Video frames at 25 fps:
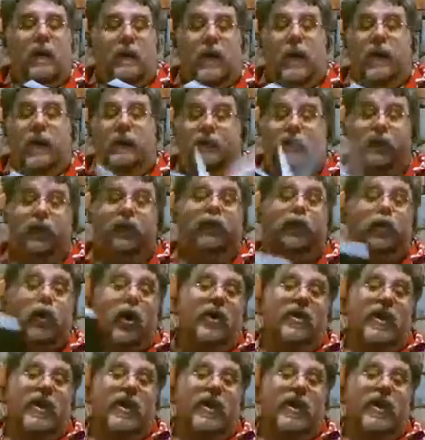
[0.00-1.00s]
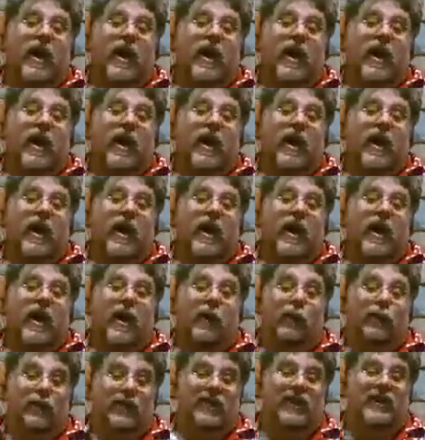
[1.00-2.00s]
If you try that with this book, the
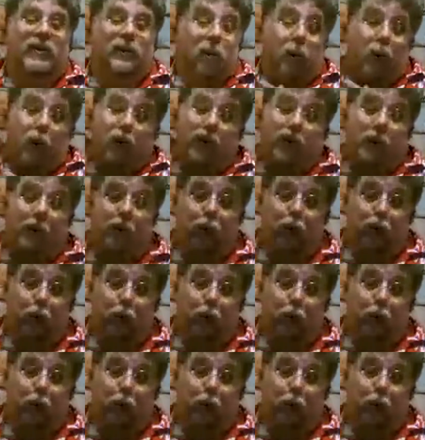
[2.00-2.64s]
book will fight